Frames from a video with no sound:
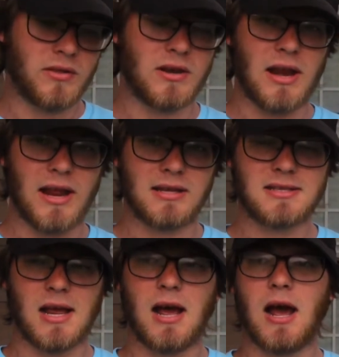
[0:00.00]
the days,
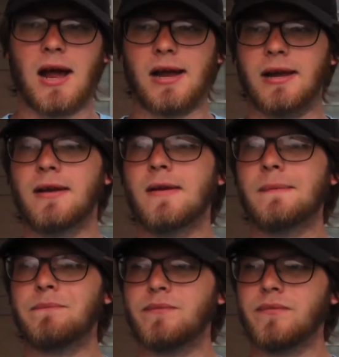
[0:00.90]
I
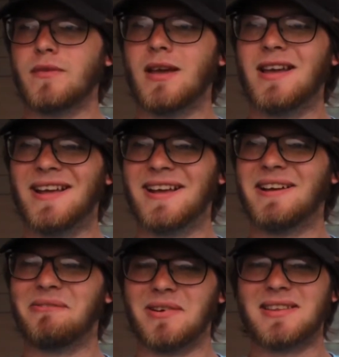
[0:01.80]

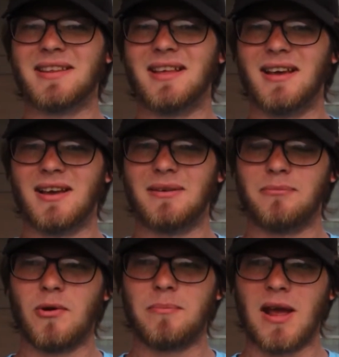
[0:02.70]
went
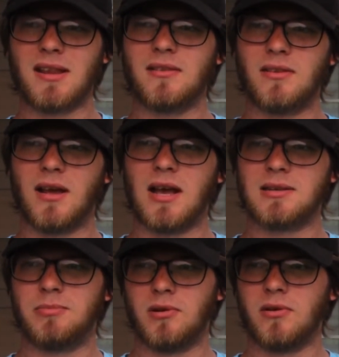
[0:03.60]
back to the
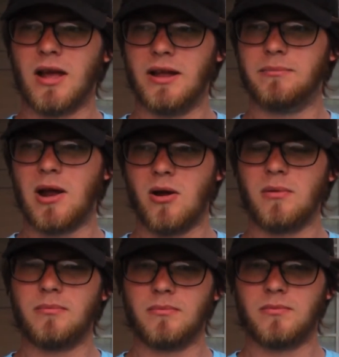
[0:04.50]
hospital,
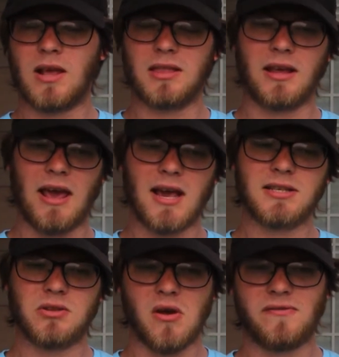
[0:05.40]
got the
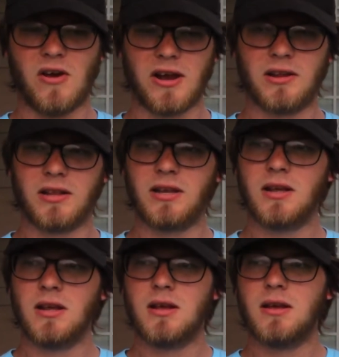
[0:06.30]
cast off finally,
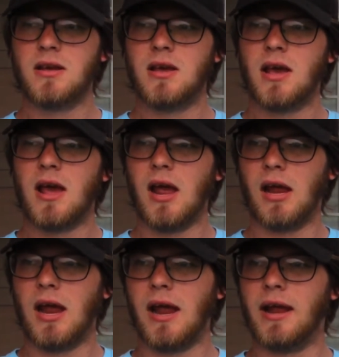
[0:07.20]

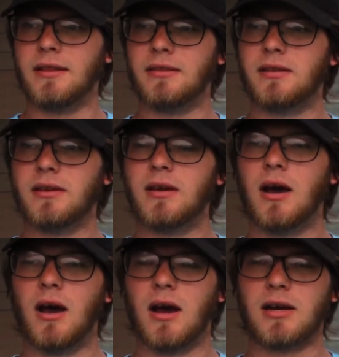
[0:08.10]
and
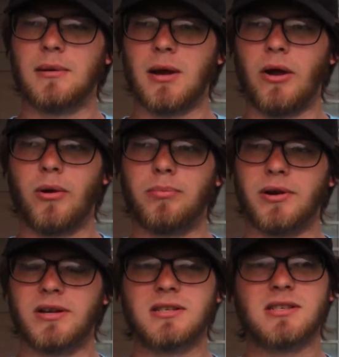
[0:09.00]
got my arm
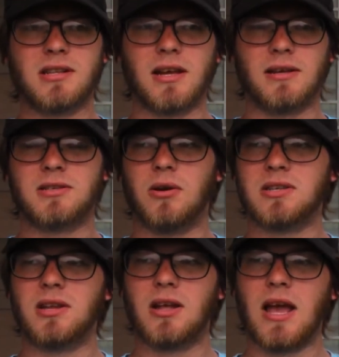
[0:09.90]
put in a sling. So
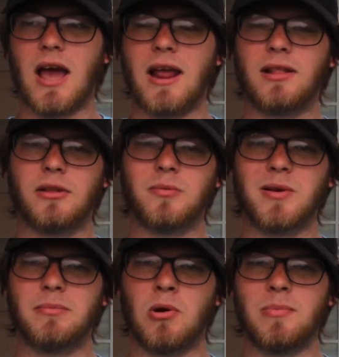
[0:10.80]
I had a little
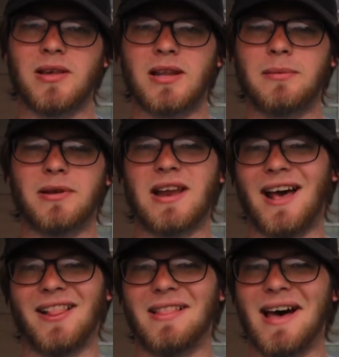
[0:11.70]
bit of mobility, but not
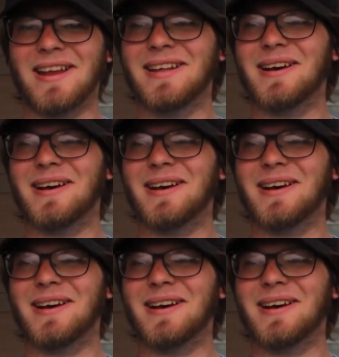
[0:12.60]
a lot.